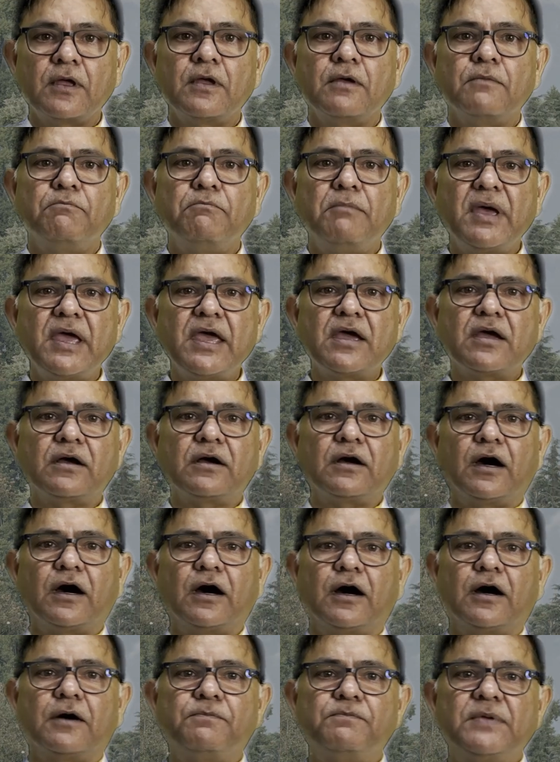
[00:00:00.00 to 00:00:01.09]
make
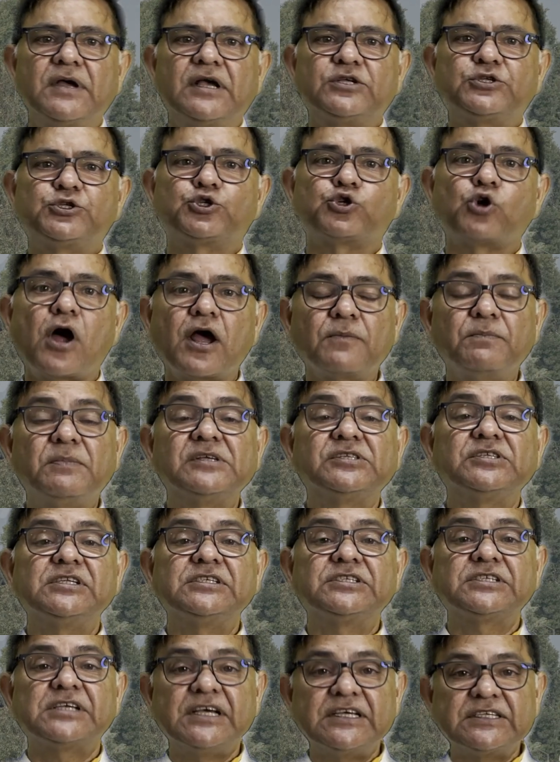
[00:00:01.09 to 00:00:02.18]
strong
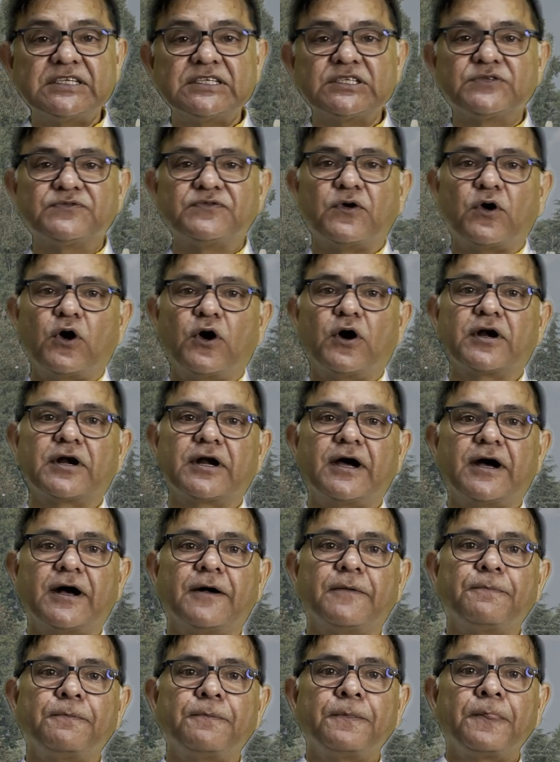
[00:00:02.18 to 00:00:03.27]
business cases for
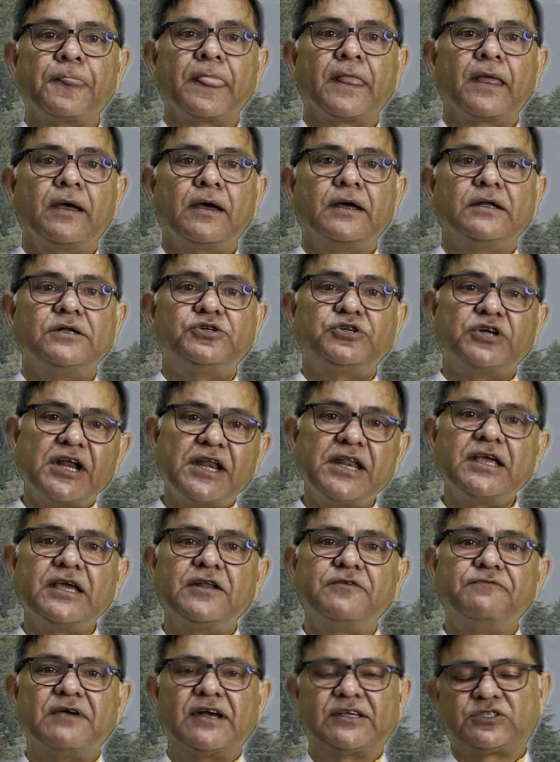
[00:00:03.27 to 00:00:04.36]
training
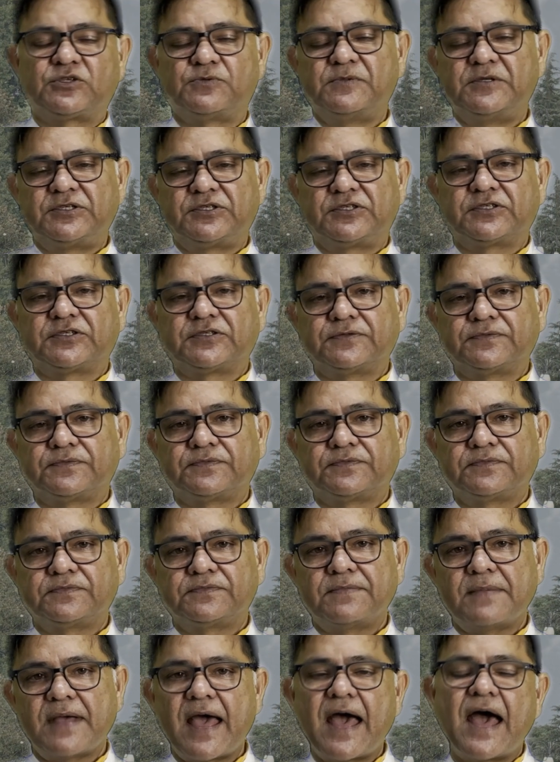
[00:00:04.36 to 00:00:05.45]
investments,
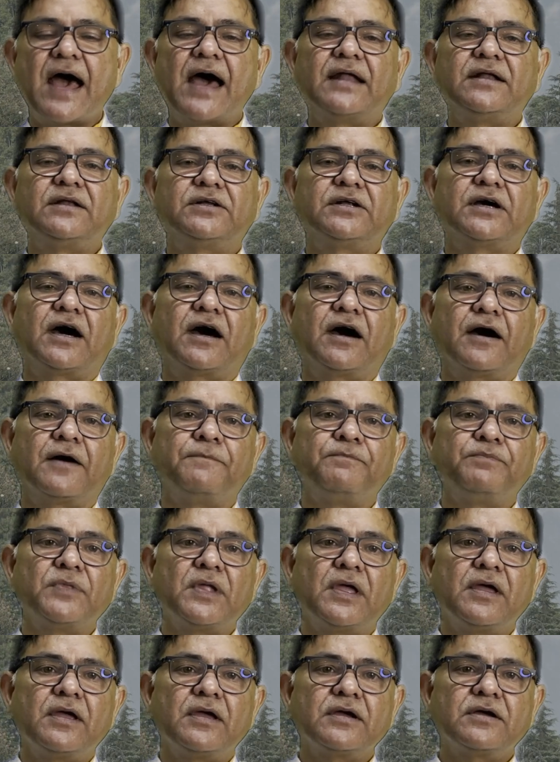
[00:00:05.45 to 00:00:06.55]
and
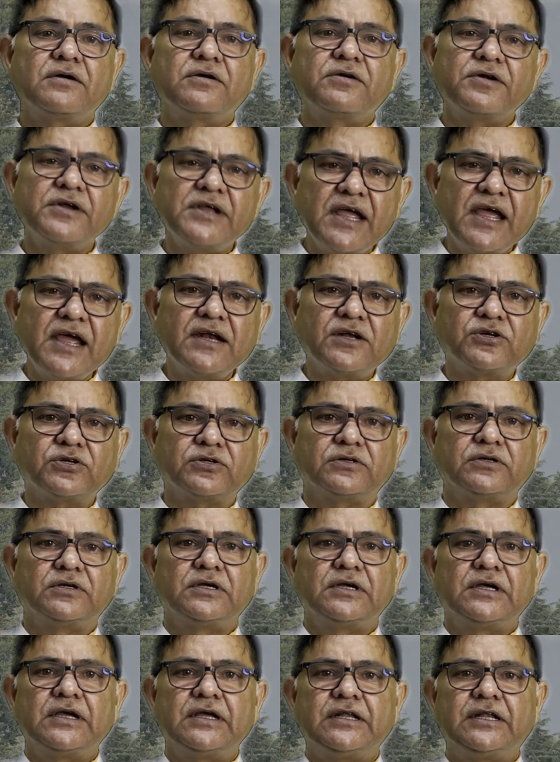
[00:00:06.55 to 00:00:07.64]
create
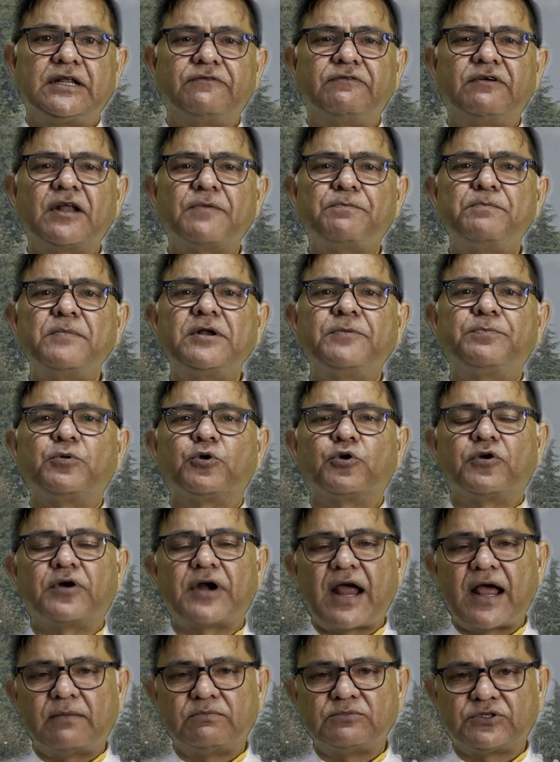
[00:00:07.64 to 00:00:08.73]
development
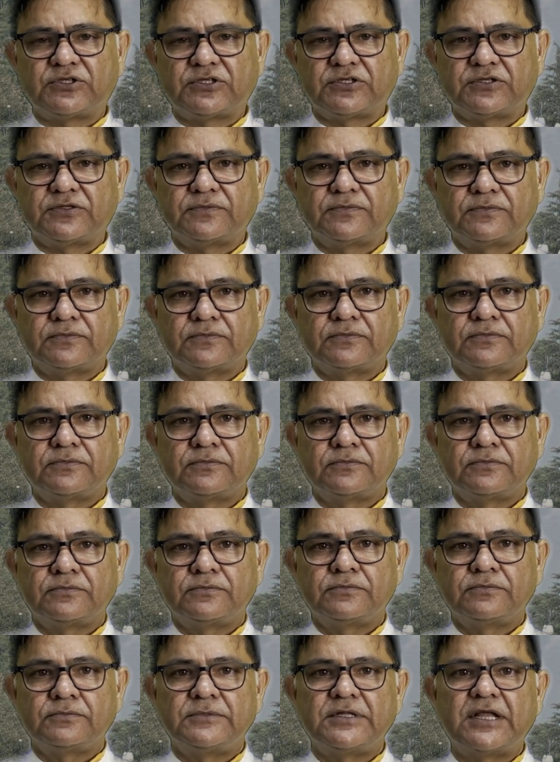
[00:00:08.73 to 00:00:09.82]
programs
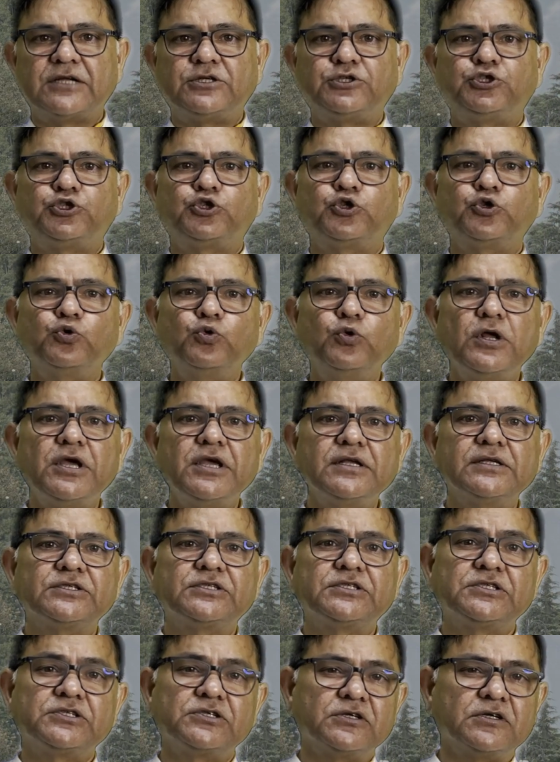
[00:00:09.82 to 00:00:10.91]
that truly
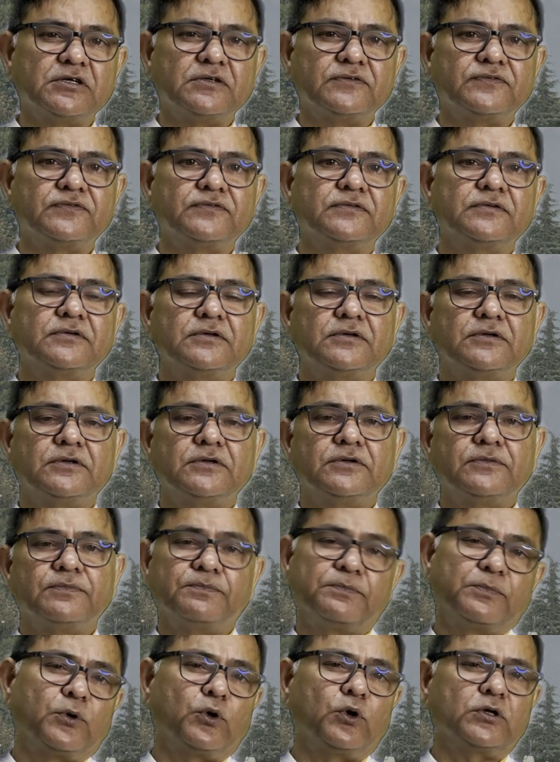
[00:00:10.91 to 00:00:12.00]
serve
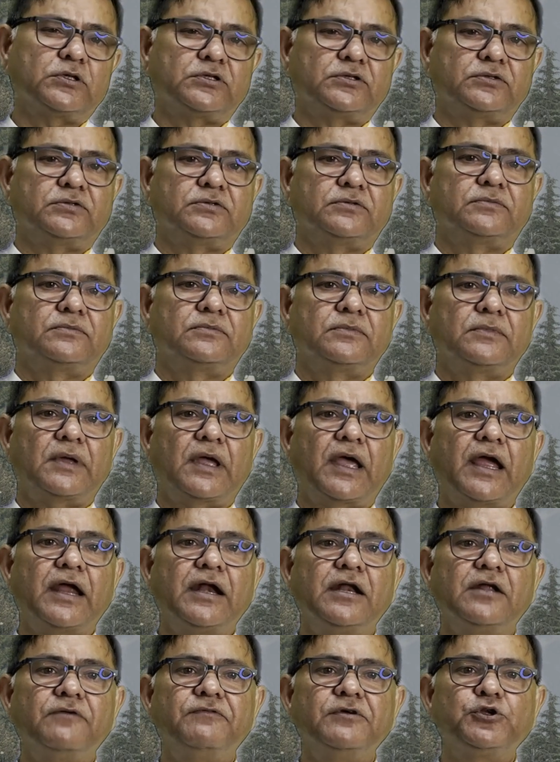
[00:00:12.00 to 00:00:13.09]
both
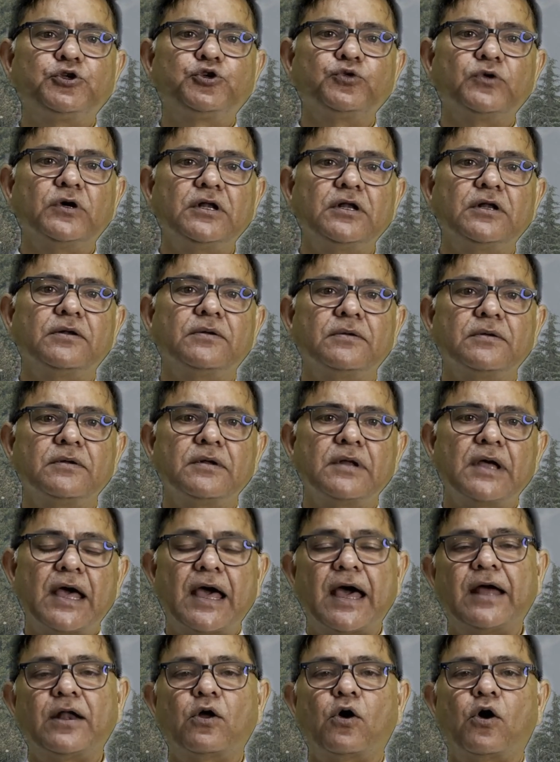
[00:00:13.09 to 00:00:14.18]
individual
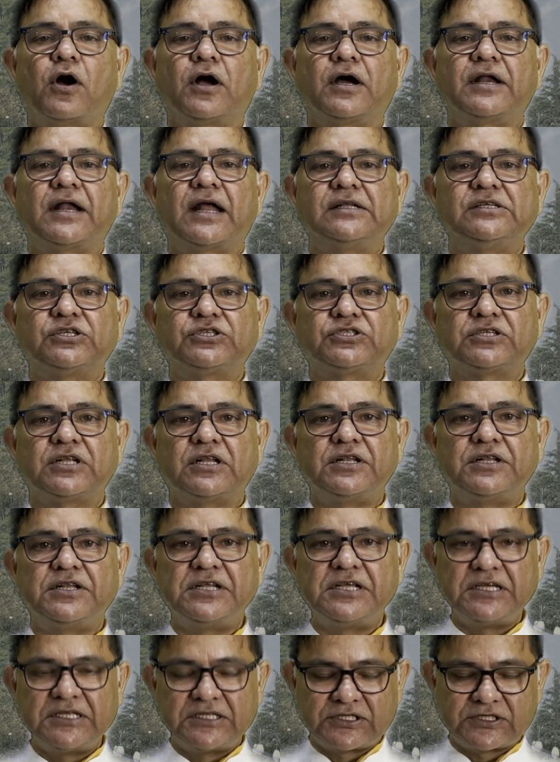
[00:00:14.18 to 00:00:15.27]
and organizational
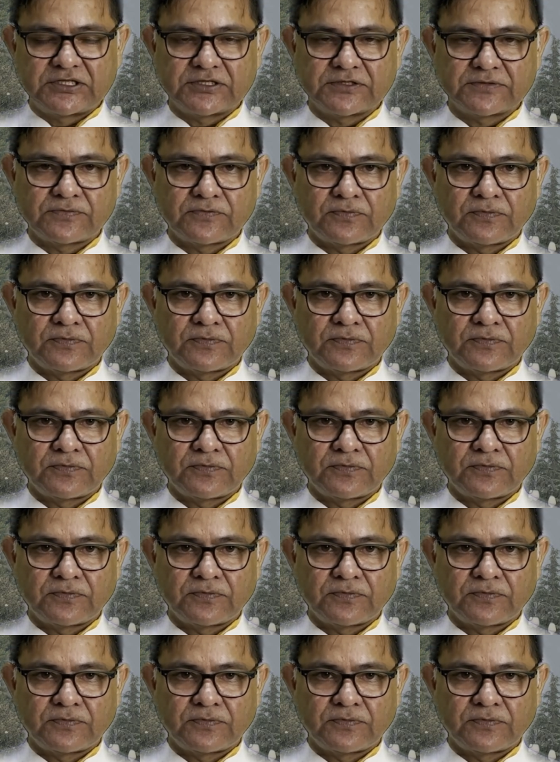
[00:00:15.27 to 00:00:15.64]
needs.